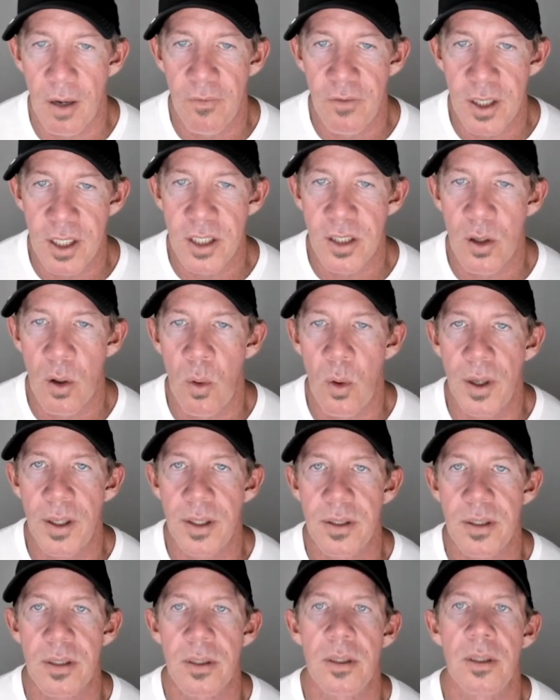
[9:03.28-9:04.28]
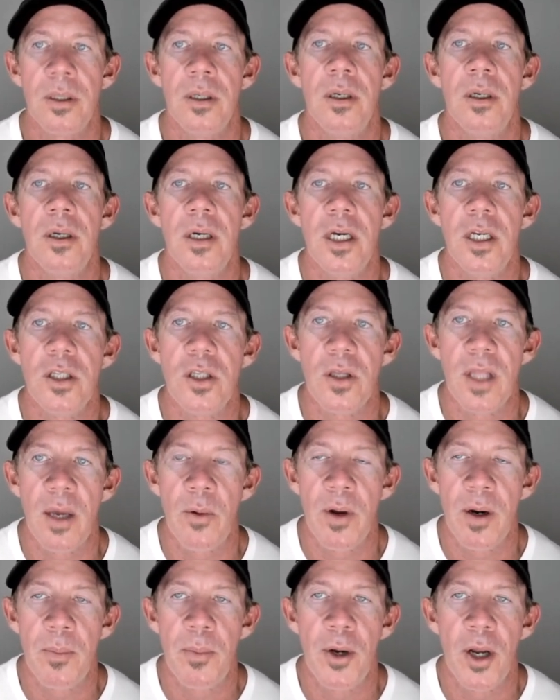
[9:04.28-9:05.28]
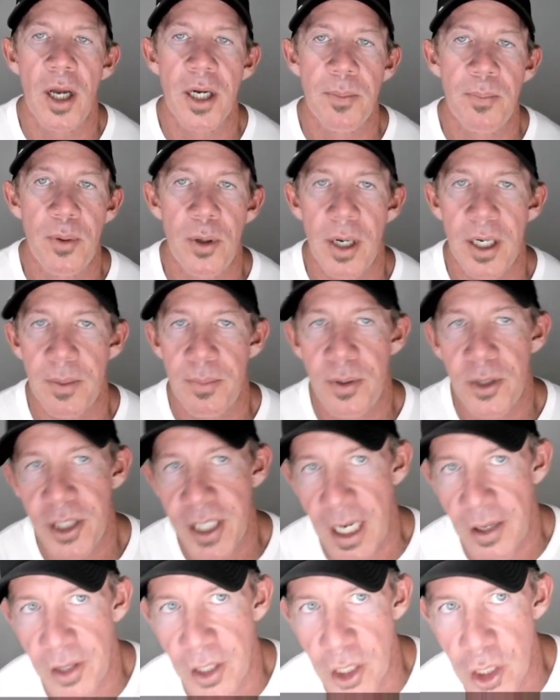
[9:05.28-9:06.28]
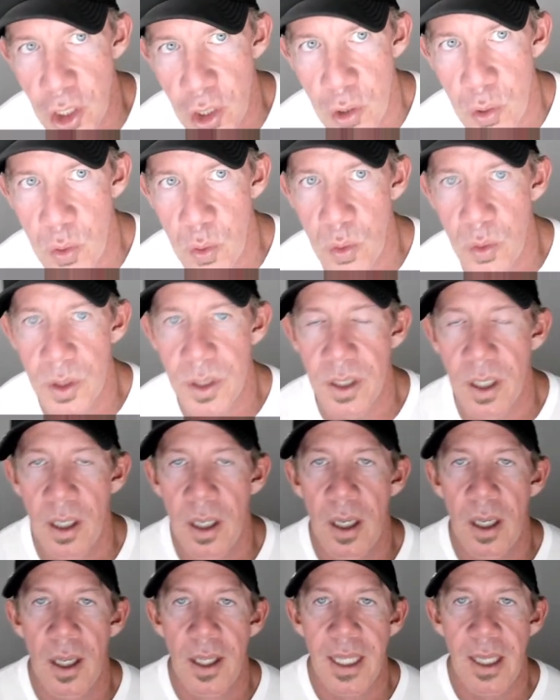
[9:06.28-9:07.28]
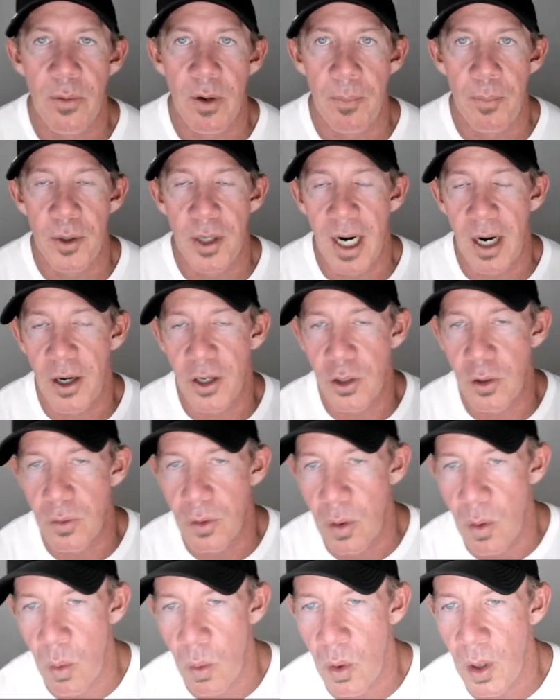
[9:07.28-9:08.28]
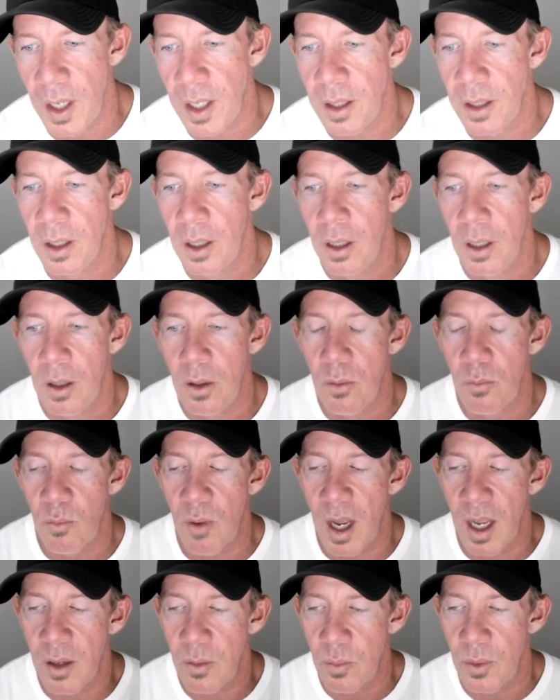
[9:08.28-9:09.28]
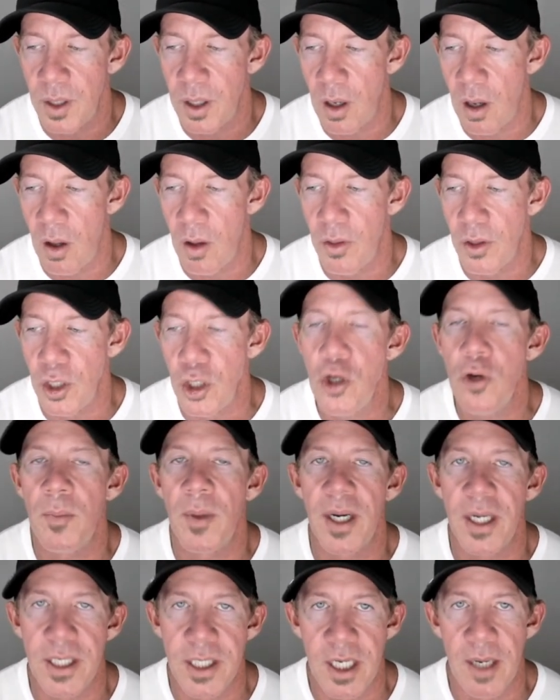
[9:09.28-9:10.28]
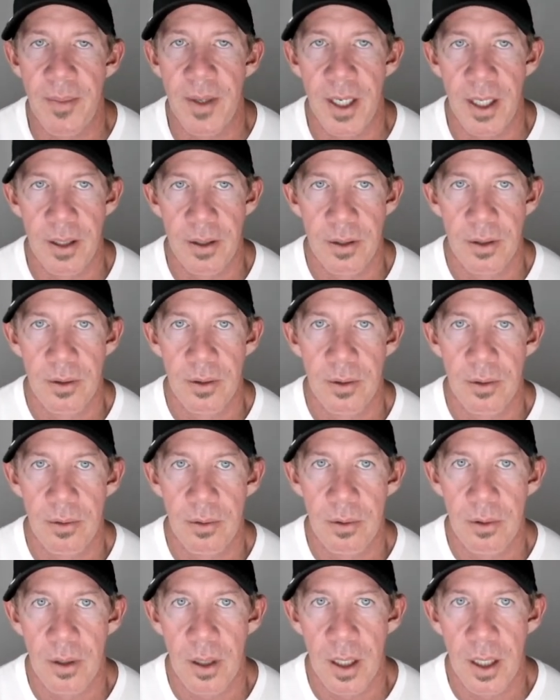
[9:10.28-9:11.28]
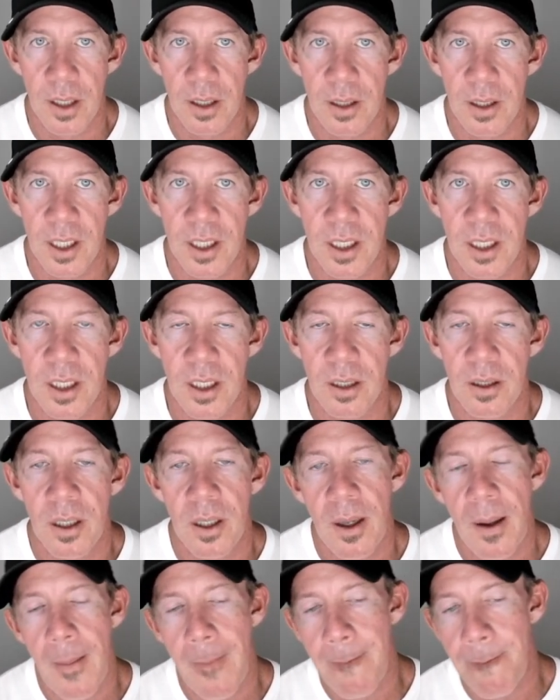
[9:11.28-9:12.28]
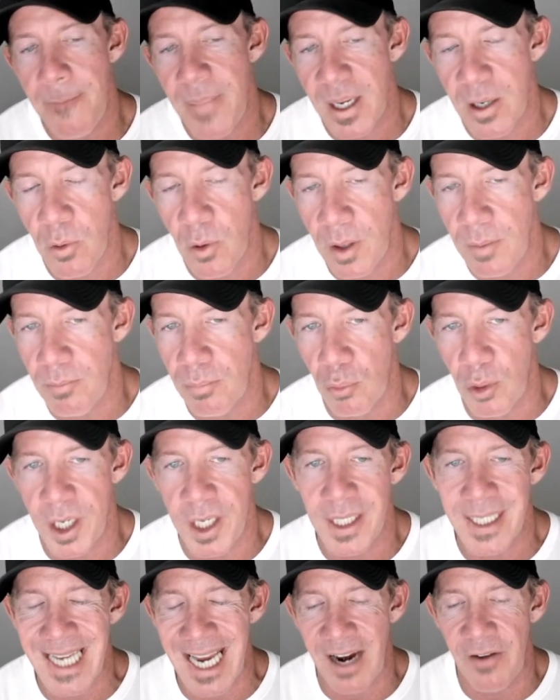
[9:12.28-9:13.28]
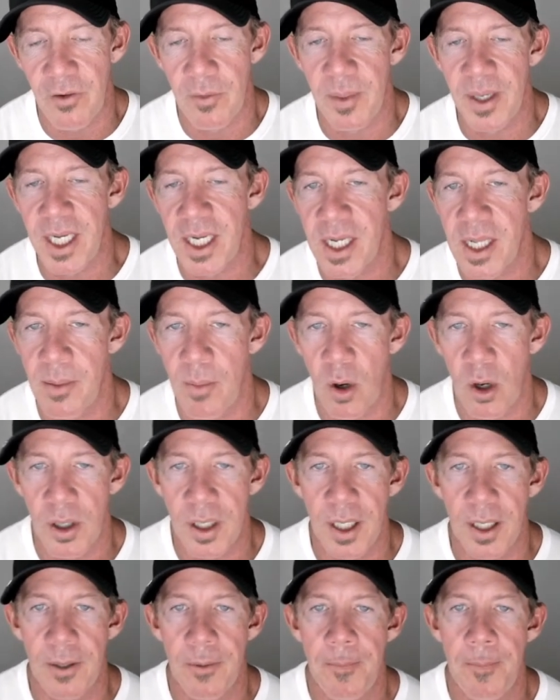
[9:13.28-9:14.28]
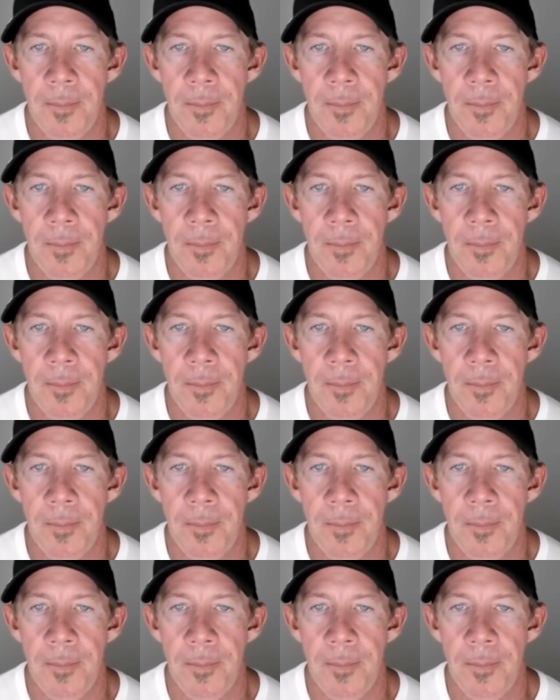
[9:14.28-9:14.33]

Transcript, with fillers: these coins. So they want to put, out, put push out the news. They want to put out a new coin right when all the new money's coming in, right? But the Bitcoin brings everybody into the market